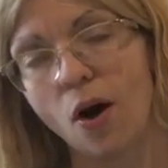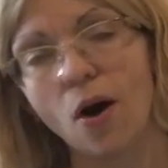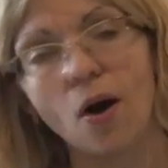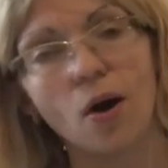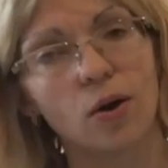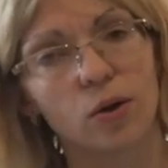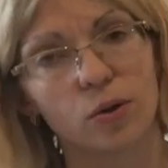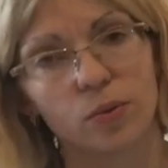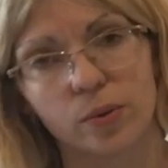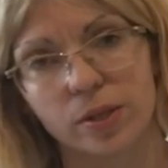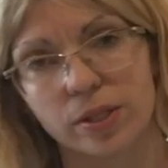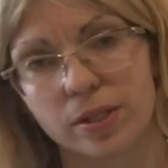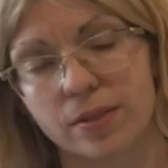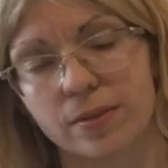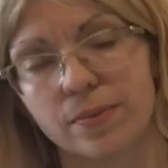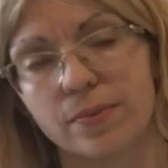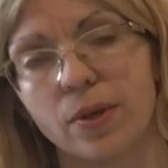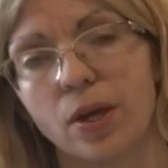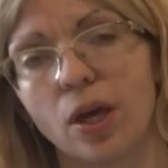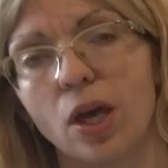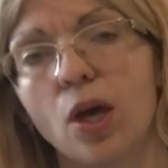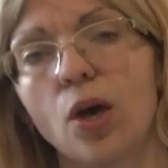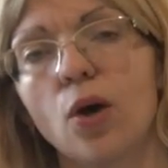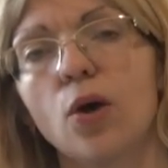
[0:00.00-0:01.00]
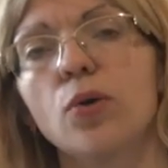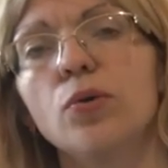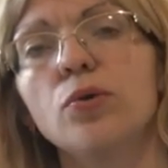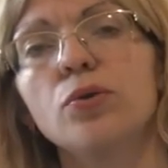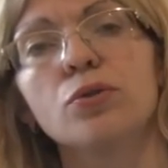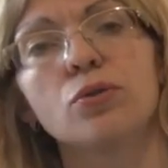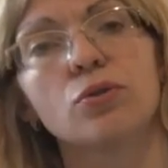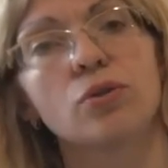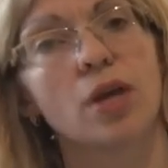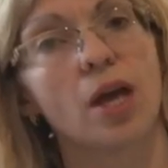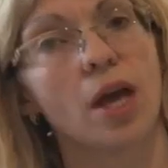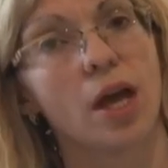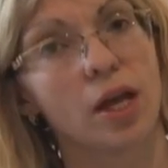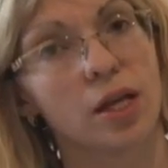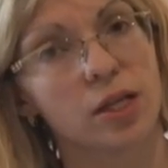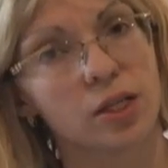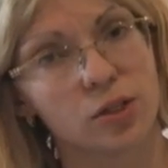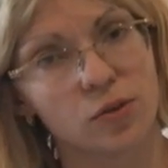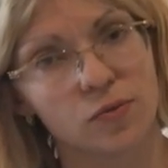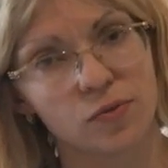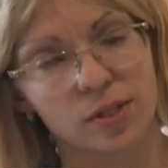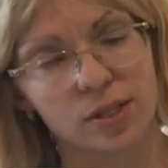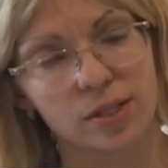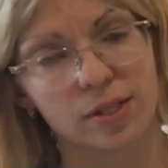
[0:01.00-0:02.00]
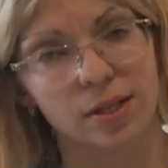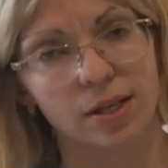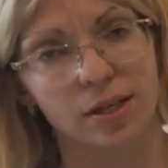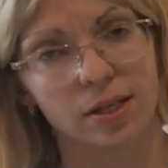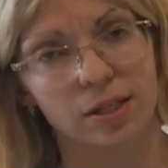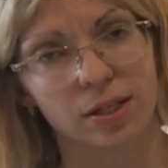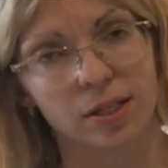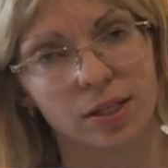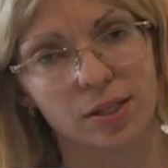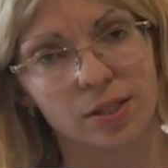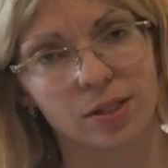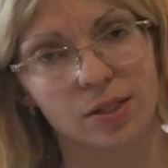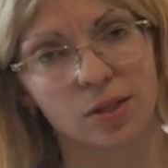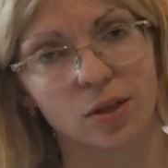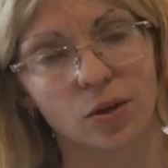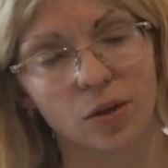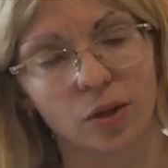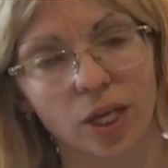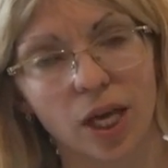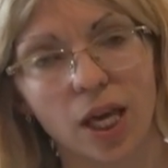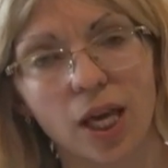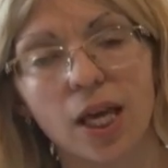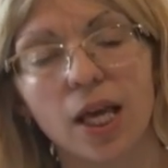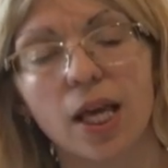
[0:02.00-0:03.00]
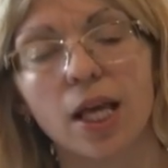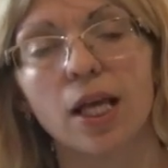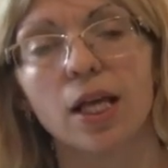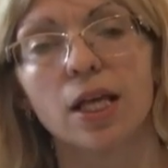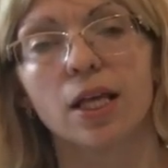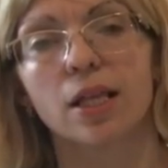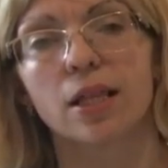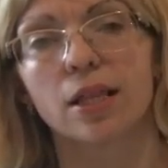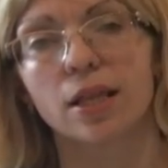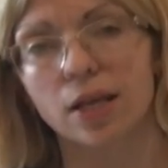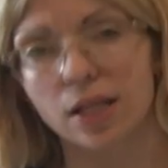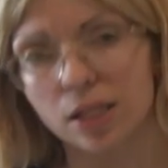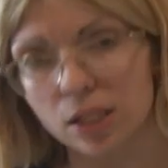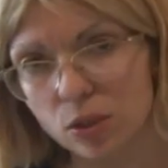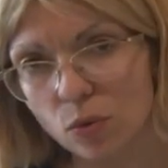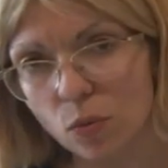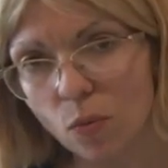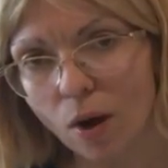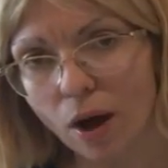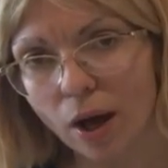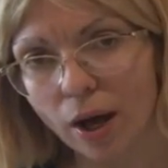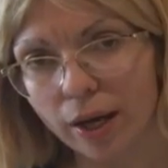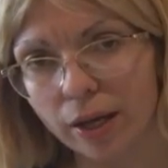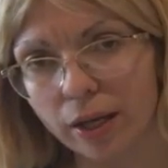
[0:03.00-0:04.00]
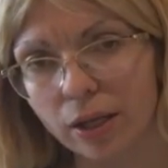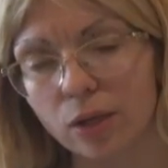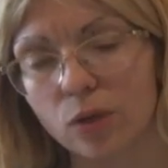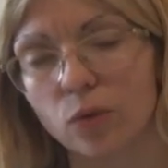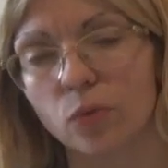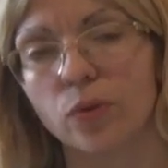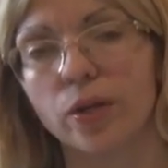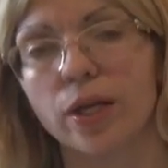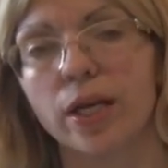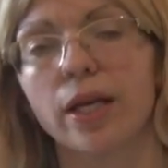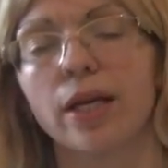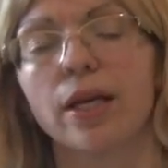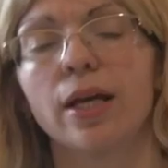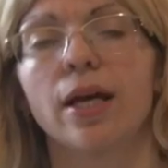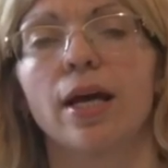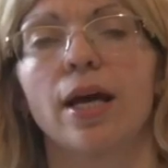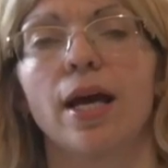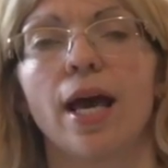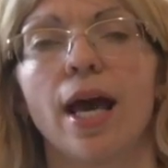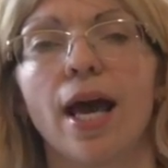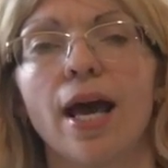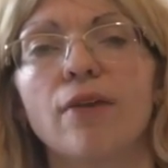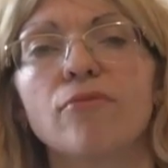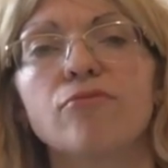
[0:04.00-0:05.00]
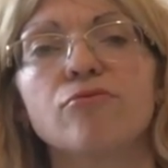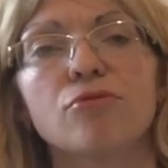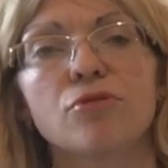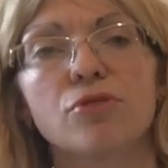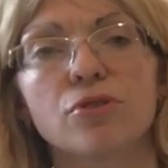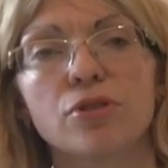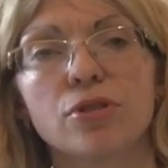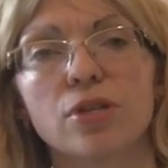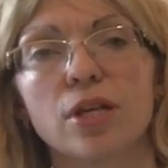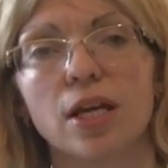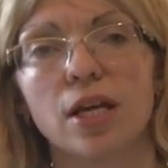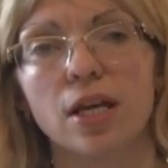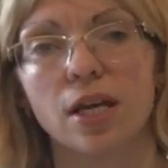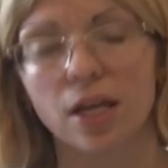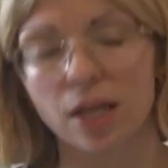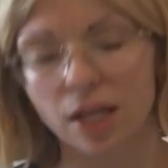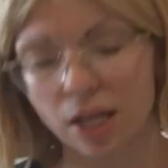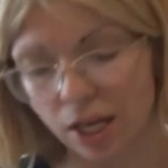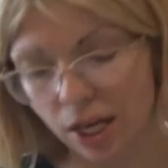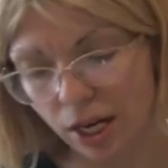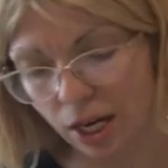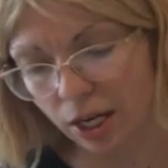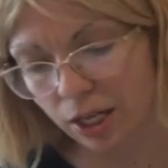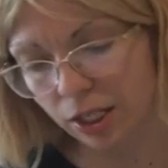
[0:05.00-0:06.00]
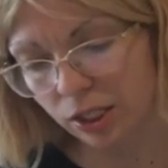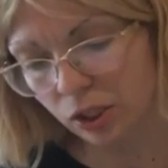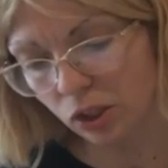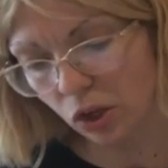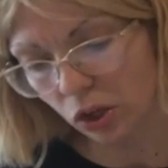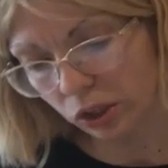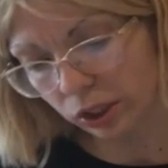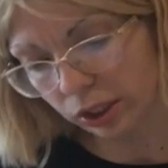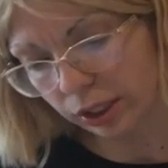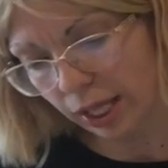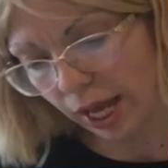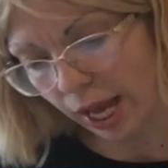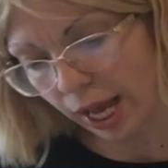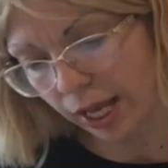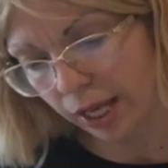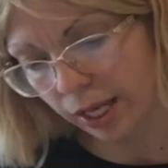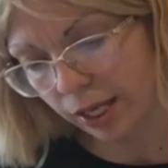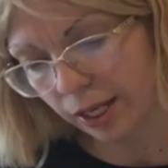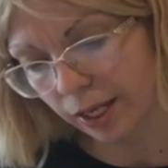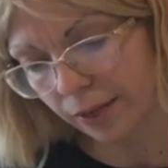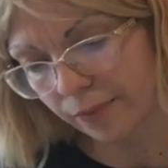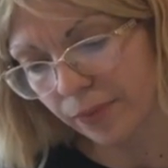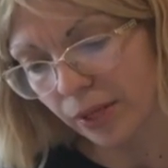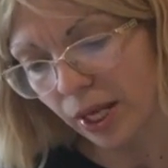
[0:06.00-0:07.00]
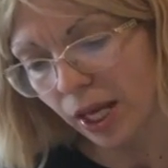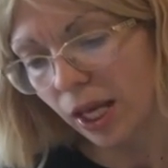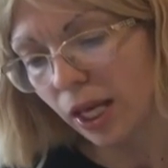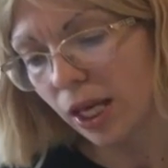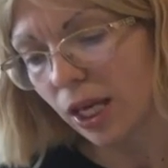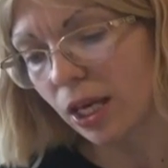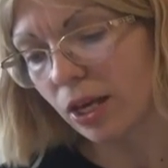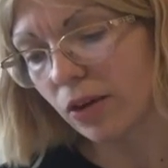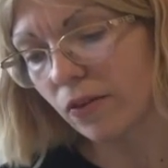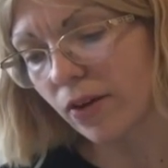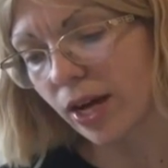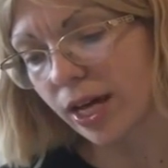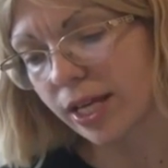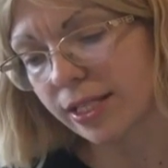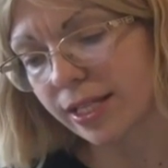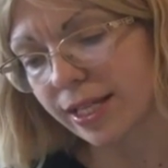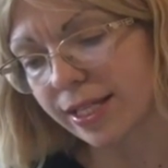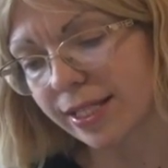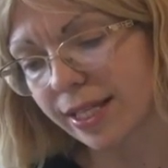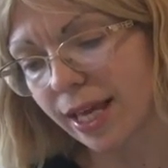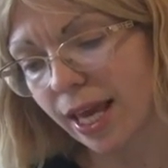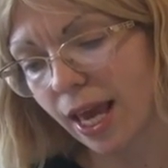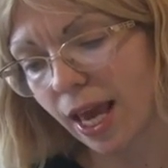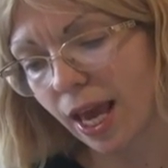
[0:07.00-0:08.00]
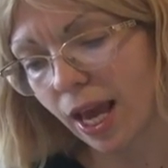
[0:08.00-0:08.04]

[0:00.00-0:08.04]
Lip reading: Always goes to the end of a sentence, okay? That's why we have to say here, not like ich weiß, dass